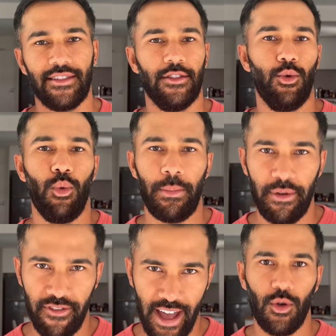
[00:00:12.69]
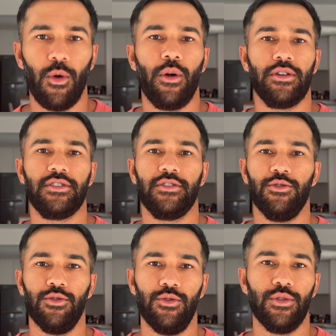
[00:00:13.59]
the whip effect or
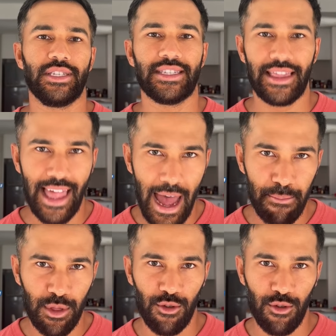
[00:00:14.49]
to slap